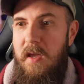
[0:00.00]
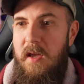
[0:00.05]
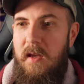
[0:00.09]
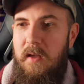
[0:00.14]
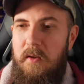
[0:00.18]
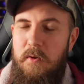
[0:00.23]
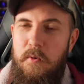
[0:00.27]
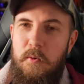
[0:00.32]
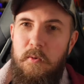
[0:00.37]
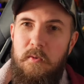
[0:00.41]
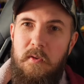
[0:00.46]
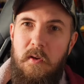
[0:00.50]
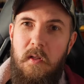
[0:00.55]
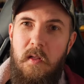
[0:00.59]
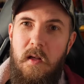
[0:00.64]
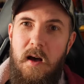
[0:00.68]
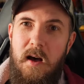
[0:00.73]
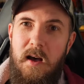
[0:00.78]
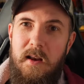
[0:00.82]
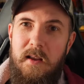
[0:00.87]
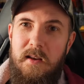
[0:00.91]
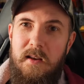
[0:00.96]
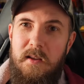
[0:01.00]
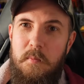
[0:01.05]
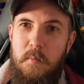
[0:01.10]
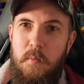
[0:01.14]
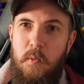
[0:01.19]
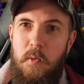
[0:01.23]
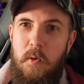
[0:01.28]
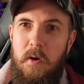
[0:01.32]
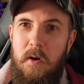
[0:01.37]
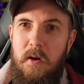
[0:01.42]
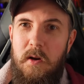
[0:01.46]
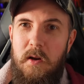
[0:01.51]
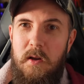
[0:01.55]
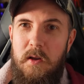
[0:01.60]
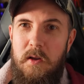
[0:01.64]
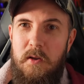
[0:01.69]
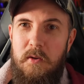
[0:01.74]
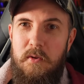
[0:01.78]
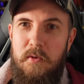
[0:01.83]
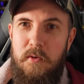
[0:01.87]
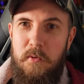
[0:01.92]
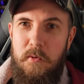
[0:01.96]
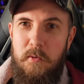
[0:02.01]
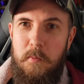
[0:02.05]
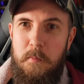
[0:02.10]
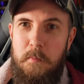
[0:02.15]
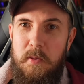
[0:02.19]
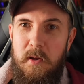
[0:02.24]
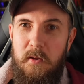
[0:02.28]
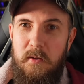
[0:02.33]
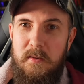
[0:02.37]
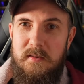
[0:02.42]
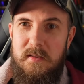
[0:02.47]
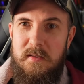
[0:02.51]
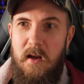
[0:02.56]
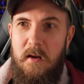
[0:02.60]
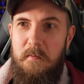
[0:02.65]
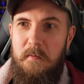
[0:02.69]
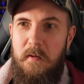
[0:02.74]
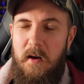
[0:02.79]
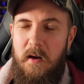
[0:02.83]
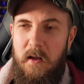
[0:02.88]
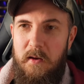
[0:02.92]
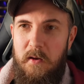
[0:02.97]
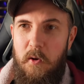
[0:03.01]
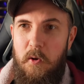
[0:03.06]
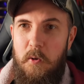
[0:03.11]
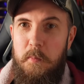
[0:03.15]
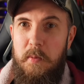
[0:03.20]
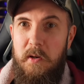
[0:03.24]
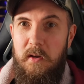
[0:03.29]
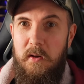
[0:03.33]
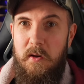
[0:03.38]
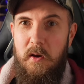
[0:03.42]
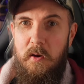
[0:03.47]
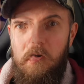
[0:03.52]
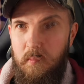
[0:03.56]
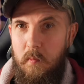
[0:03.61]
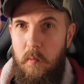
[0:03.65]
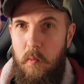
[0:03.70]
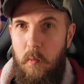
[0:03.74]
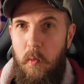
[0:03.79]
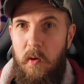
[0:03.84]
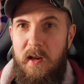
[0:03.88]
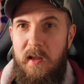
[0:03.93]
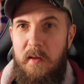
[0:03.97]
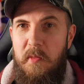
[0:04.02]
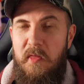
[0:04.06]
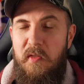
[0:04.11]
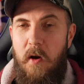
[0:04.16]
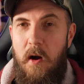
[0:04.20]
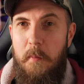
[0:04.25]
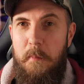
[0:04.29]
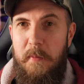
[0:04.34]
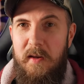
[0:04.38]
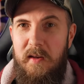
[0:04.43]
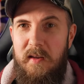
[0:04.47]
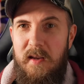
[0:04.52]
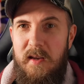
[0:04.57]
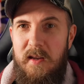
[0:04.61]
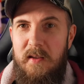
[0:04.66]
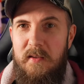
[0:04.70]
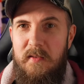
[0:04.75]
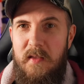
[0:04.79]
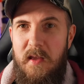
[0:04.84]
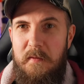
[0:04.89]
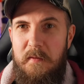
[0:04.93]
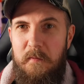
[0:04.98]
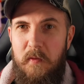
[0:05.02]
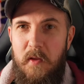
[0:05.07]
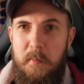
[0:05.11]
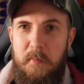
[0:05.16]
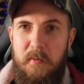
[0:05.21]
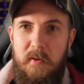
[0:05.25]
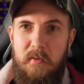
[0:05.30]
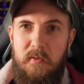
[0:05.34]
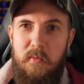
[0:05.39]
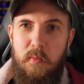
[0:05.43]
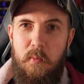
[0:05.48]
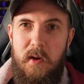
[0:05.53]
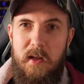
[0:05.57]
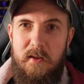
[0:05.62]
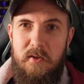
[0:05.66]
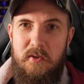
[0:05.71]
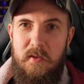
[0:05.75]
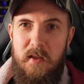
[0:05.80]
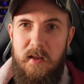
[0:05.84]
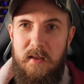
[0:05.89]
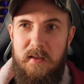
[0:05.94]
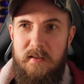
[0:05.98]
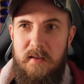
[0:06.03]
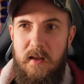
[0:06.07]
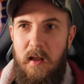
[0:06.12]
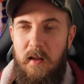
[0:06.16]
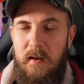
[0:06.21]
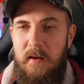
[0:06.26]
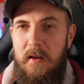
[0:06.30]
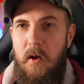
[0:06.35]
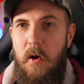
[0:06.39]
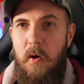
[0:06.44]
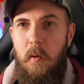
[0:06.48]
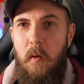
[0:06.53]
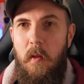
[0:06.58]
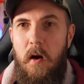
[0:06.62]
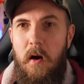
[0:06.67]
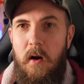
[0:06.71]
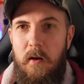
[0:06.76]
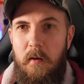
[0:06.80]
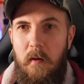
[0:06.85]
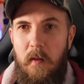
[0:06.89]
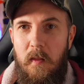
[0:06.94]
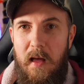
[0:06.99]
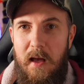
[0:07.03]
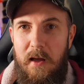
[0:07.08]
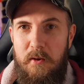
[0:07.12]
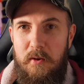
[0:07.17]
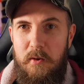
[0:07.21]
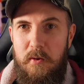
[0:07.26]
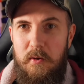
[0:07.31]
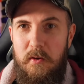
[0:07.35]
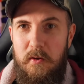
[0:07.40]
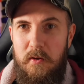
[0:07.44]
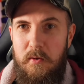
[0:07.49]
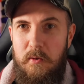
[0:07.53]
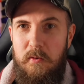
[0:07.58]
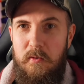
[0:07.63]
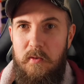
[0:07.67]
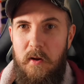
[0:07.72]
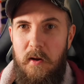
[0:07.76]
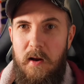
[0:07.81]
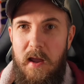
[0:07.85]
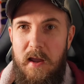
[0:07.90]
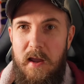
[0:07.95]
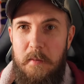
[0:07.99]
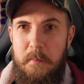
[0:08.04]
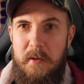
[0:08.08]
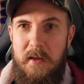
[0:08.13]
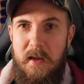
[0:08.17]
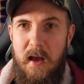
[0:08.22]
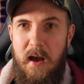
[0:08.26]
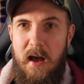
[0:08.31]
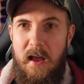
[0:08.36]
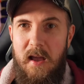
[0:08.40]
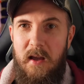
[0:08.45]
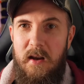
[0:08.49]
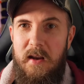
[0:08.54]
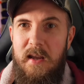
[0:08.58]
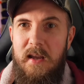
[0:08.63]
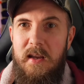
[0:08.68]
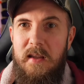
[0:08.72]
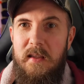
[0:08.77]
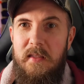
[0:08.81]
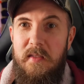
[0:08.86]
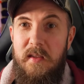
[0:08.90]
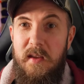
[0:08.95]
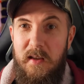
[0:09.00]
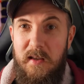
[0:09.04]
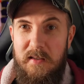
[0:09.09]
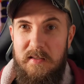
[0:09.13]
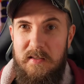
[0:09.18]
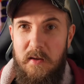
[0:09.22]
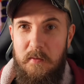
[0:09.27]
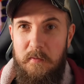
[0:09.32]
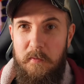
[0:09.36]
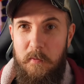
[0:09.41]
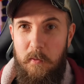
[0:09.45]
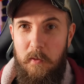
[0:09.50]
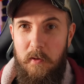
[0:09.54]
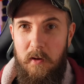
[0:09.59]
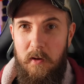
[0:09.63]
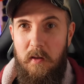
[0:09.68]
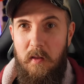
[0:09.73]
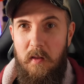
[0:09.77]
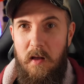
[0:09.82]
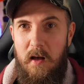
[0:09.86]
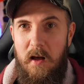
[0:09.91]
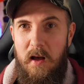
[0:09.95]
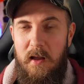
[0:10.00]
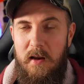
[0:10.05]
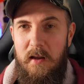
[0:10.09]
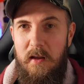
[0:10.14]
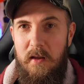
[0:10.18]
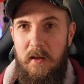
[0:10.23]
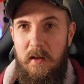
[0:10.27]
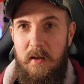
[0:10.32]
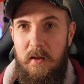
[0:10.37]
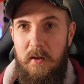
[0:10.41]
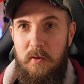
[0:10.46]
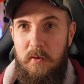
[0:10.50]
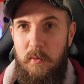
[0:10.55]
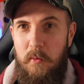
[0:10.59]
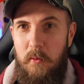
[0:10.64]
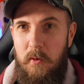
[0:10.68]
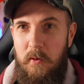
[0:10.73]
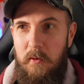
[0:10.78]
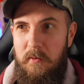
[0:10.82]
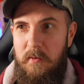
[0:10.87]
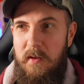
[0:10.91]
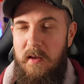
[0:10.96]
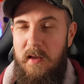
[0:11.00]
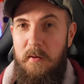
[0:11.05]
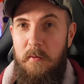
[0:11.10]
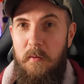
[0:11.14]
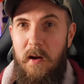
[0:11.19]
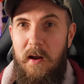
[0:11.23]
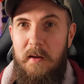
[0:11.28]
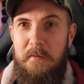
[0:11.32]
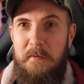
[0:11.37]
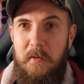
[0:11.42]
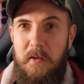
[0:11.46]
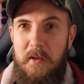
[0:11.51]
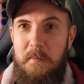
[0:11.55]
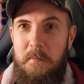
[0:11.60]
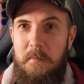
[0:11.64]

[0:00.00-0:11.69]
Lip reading: use Claude anymore to build stuff on OpenCode. What Anthropic did is they flipped a switch that no longer allowed you to use their API on anything except for Claude tools. And rightfully,